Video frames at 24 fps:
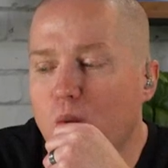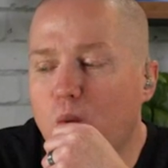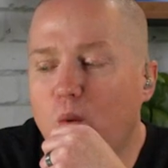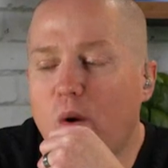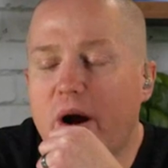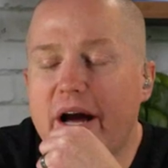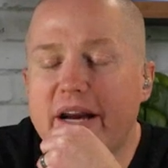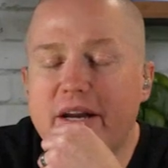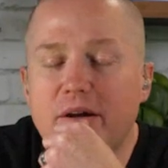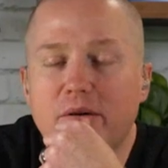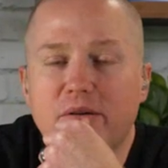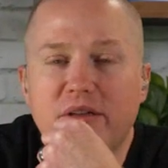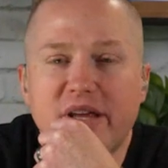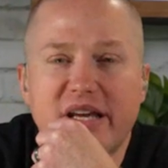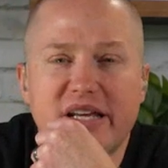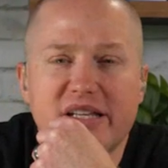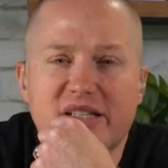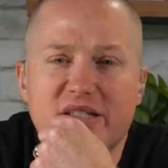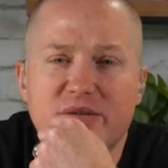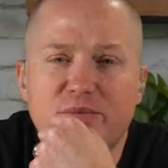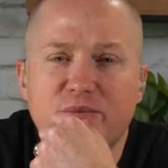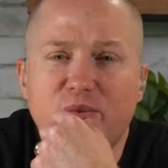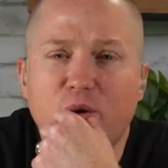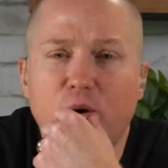Why do you
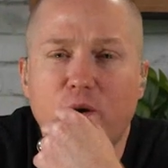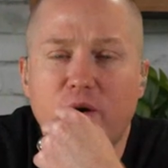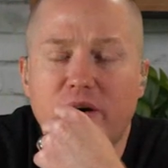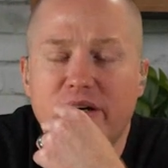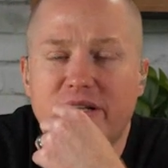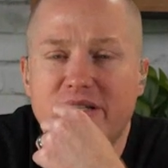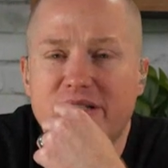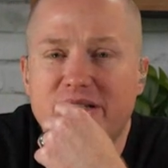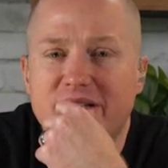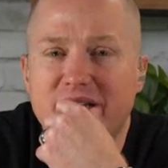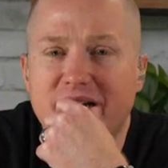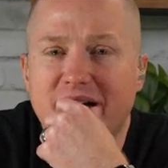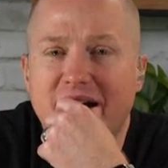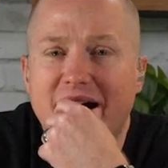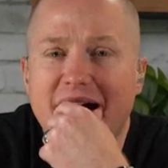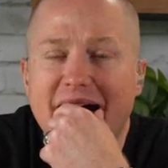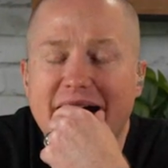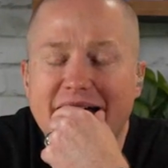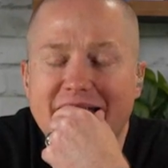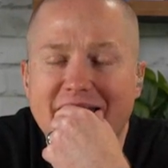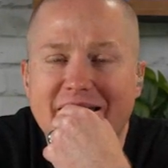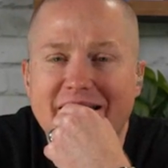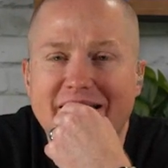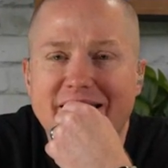think it's important to
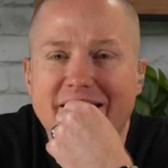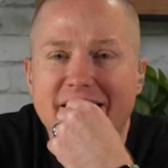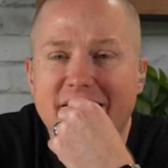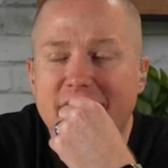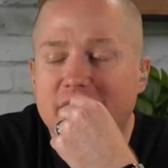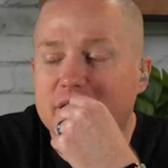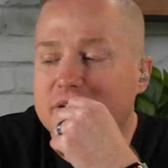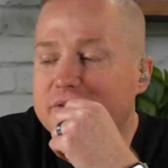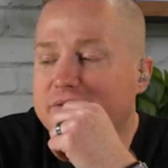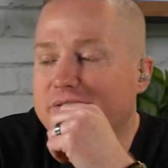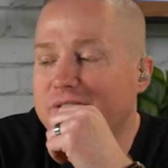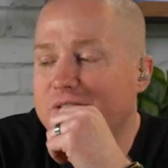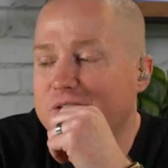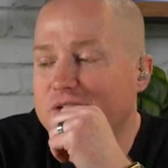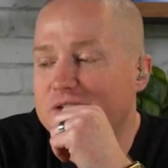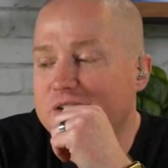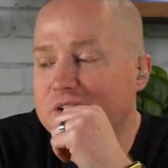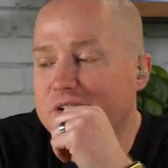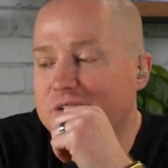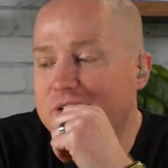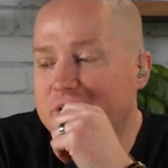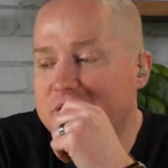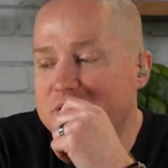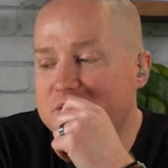highlight that you're a
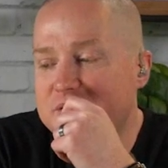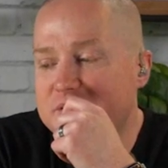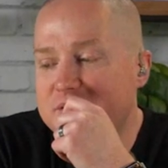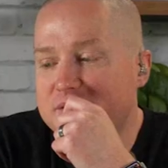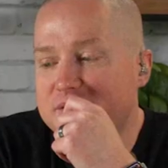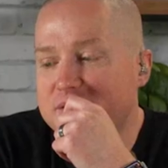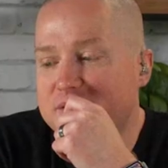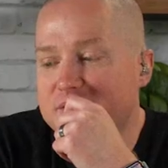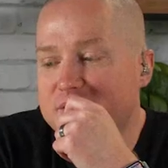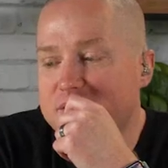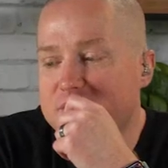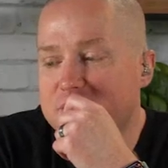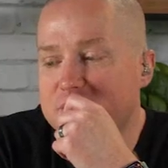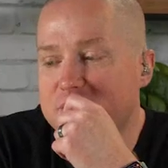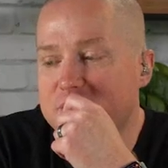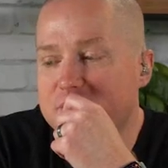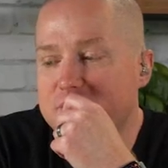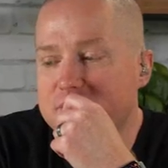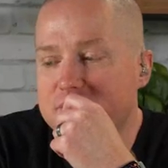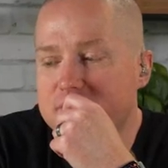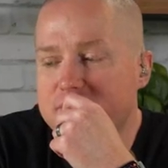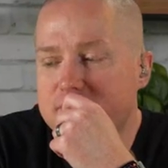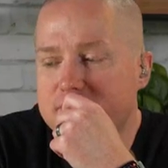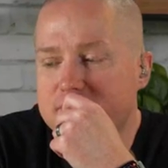first generation
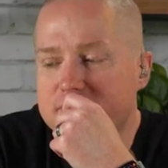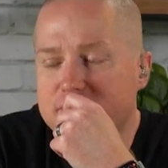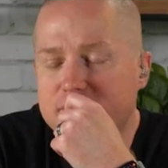student?